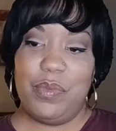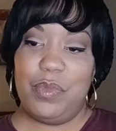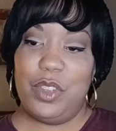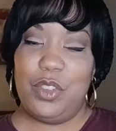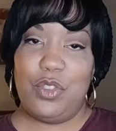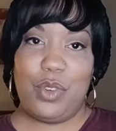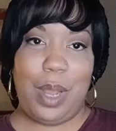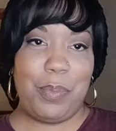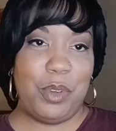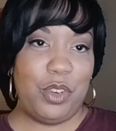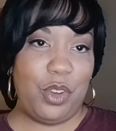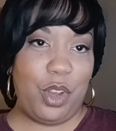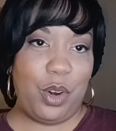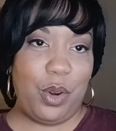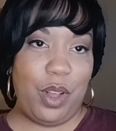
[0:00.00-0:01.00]
you drop your
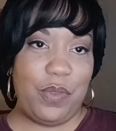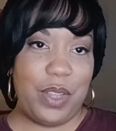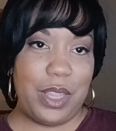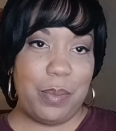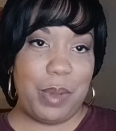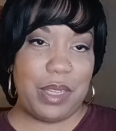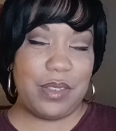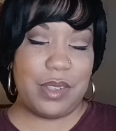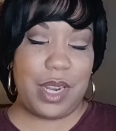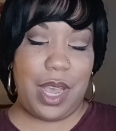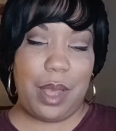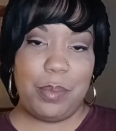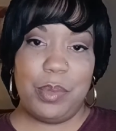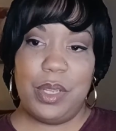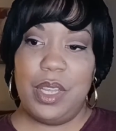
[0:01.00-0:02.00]
daughter off at the bus
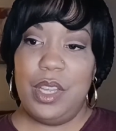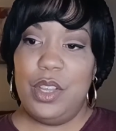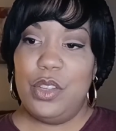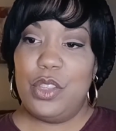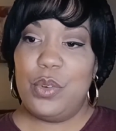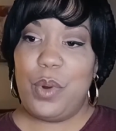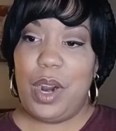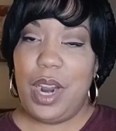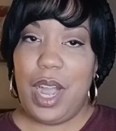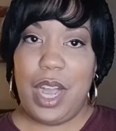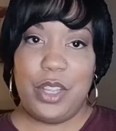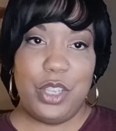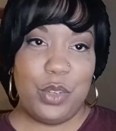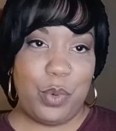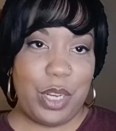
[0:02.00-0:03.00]
stop, you are
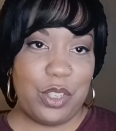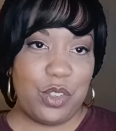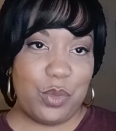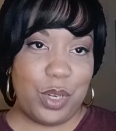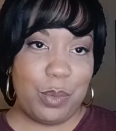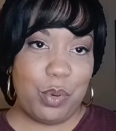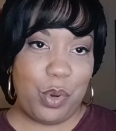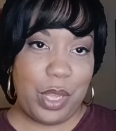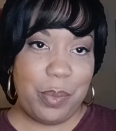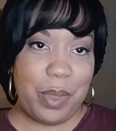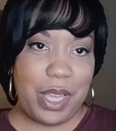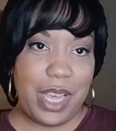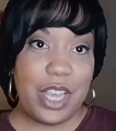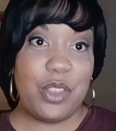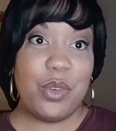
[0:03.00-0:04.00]
on your way to an
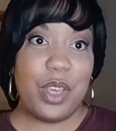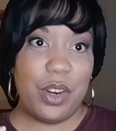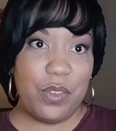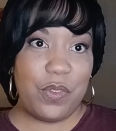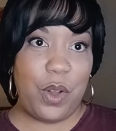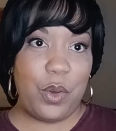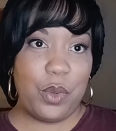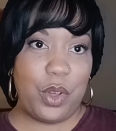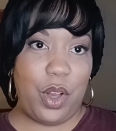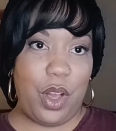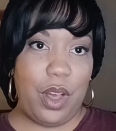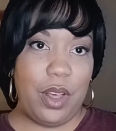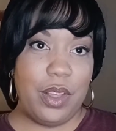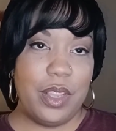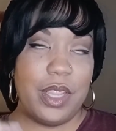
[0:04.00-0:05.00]
appointment, and you get a phone
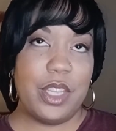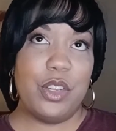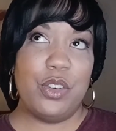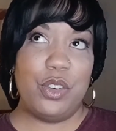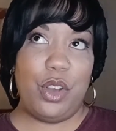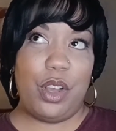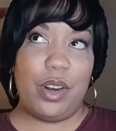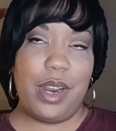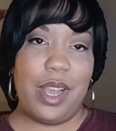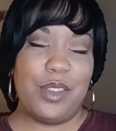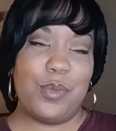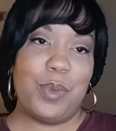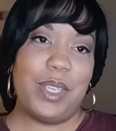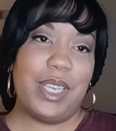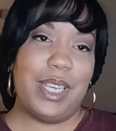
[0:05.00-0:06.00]
call that your daughter has
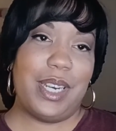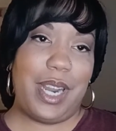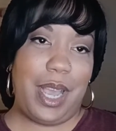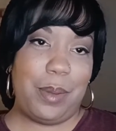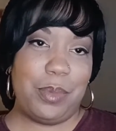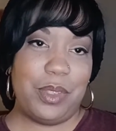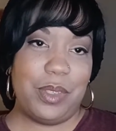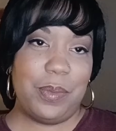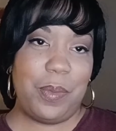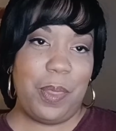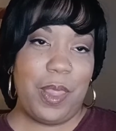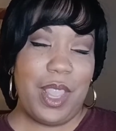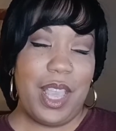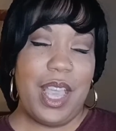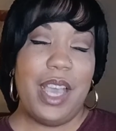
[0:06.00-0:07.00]
been kidnapped.
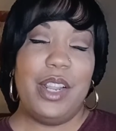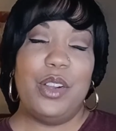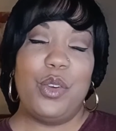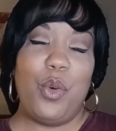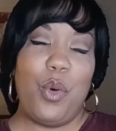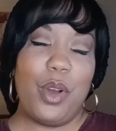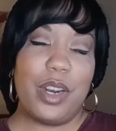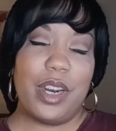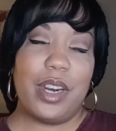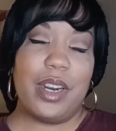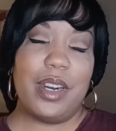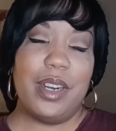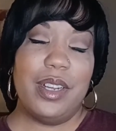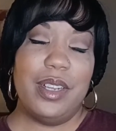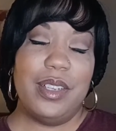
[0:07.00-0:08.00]
And in
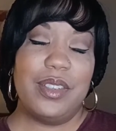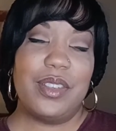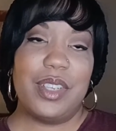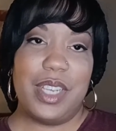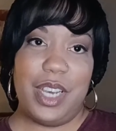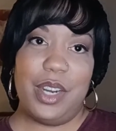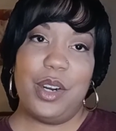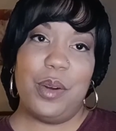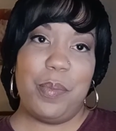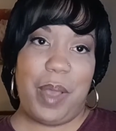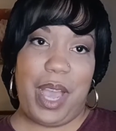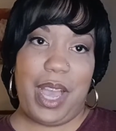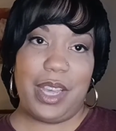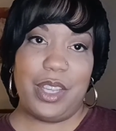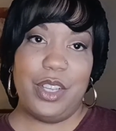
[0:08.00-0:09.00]
order to get her
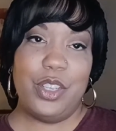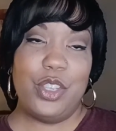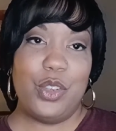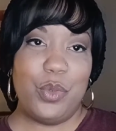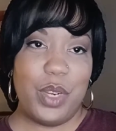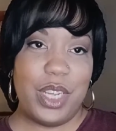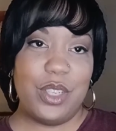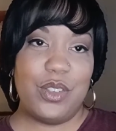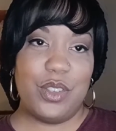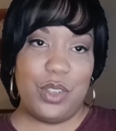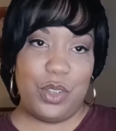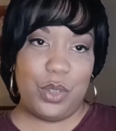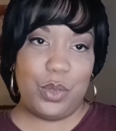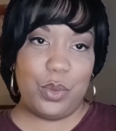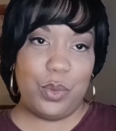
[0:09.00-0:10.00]
back, you need to
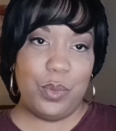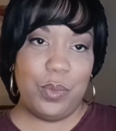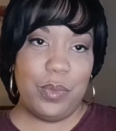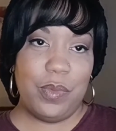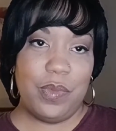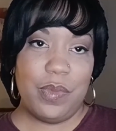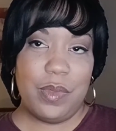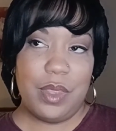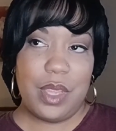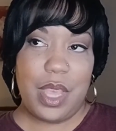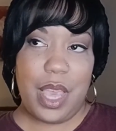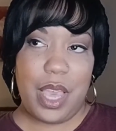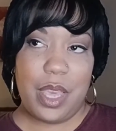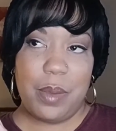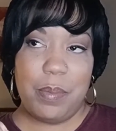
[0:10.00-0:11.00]
do
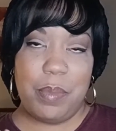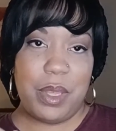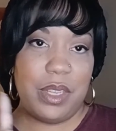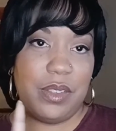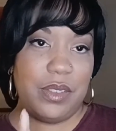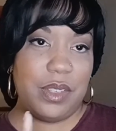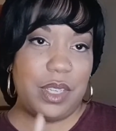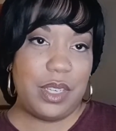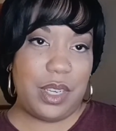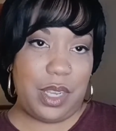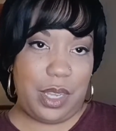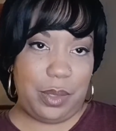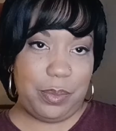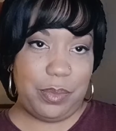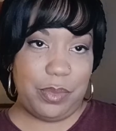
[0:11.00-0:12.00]
A, B, C, D.